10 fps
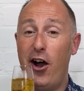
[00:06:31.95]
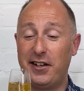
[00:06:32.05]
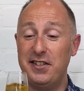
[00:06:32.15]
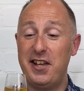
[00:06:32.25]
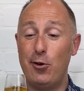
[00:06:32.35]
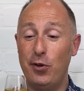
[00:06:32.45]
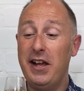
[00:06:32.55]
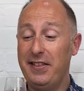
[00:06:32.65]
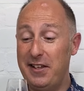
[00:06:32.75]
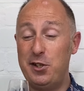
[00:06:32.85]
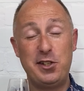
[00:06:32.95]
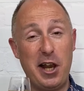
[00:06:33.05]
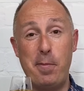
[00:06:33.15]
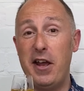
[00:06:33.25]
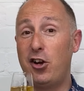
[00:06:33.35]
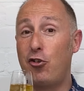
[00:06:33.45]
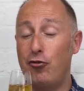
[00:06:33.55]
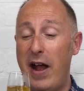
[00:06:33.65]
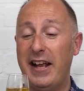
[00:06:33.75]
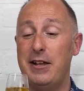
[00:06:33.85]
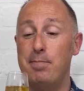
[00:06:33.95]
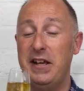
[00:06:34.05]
I can tell this is going to be a cracking